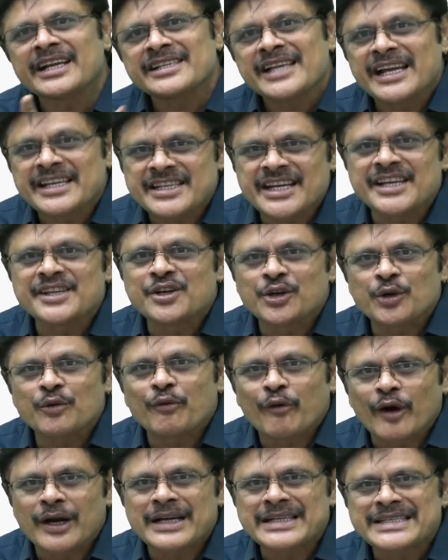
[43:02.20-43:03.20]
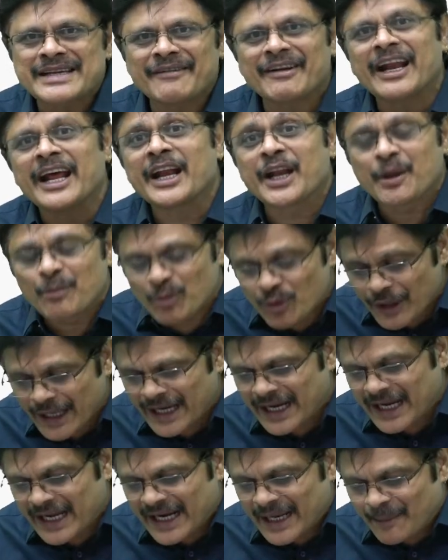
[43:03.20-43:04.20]
I changed it to 47, I removed,
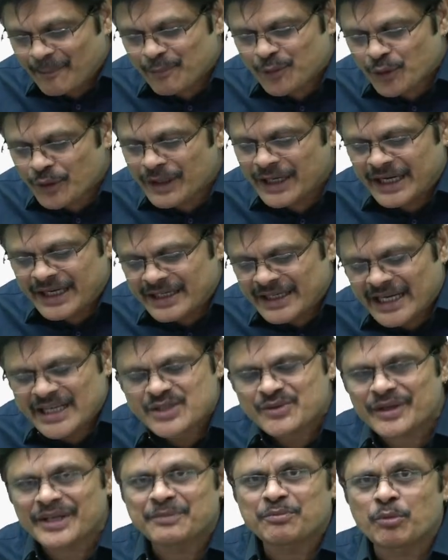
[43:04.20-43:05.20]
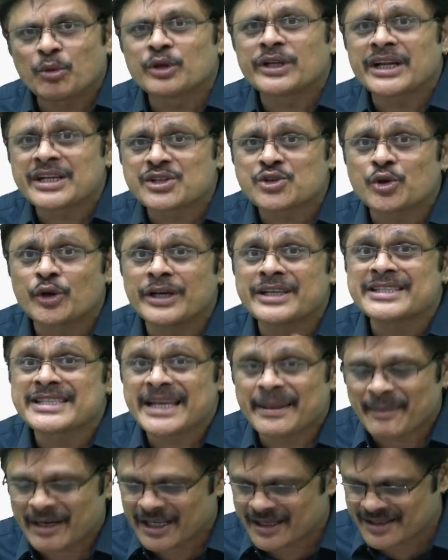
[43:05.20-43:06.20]
again I am doing it, that's why both are showing
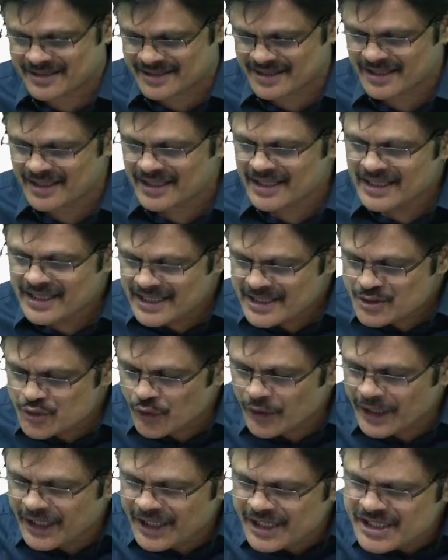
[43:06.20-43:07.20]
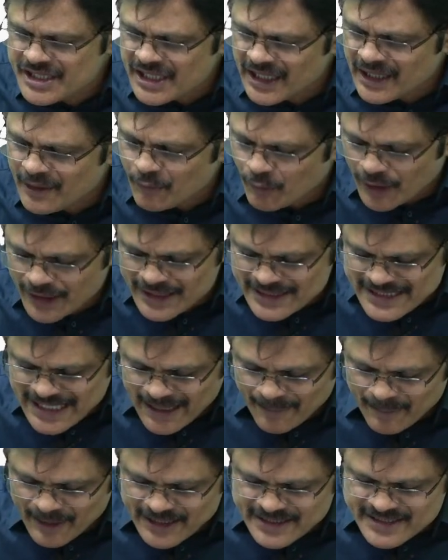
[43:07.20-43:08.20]
same address. So initially what is
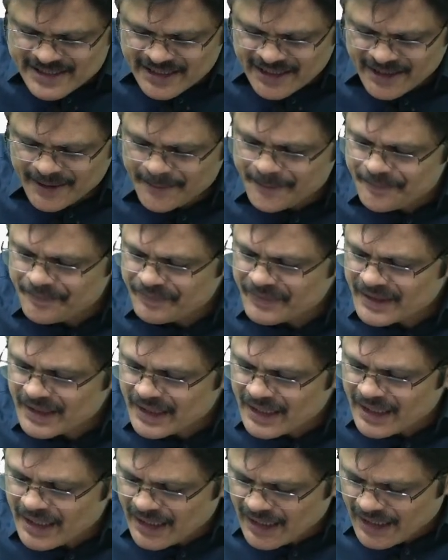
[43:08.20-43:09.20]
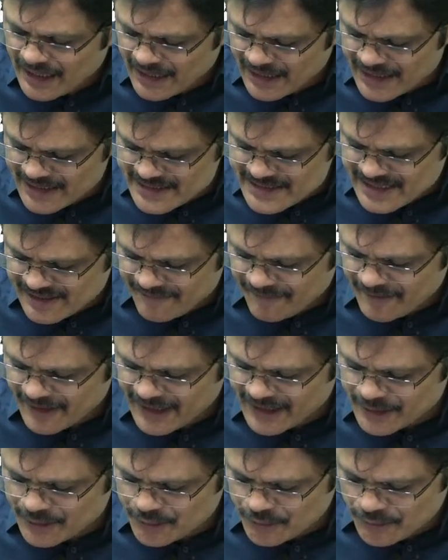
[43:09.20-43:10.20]
happening, sir? It is
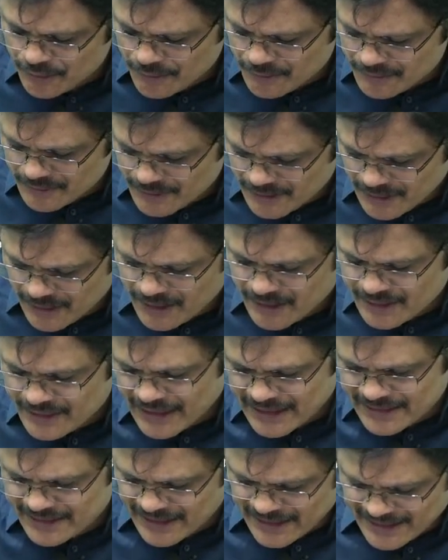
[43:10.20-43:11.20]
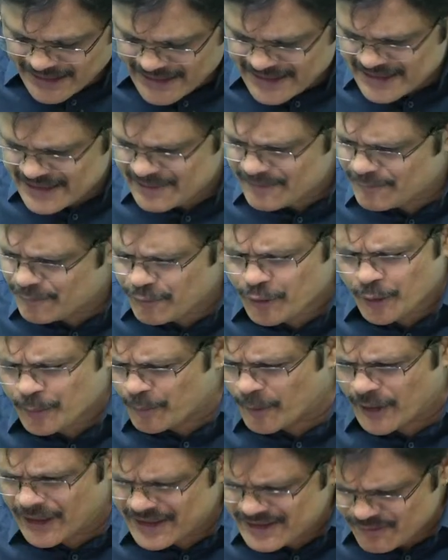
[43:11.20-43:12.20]
referring to that 34
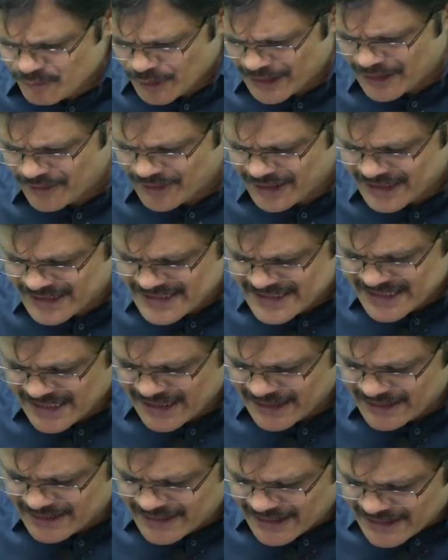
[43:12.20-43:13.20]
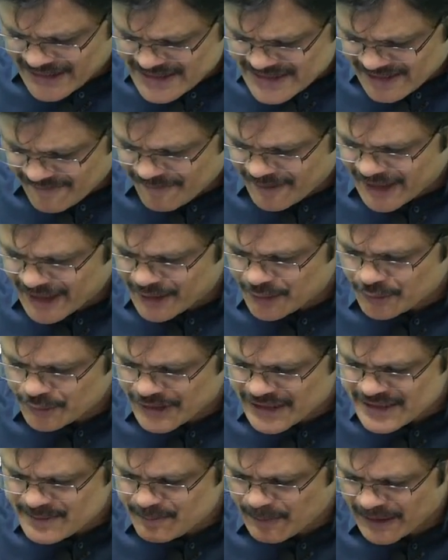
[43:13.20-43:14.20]
points, whatever it is there, that is referring to
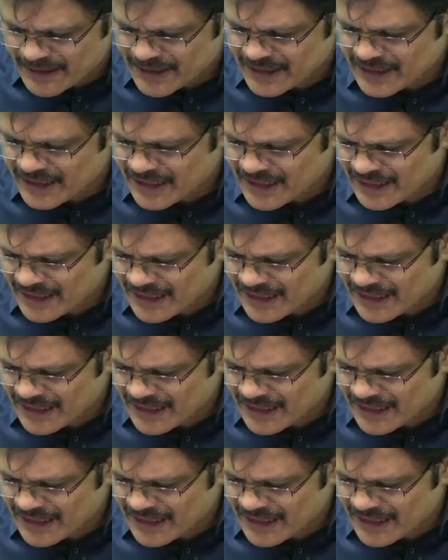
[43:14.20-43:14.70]
this particular,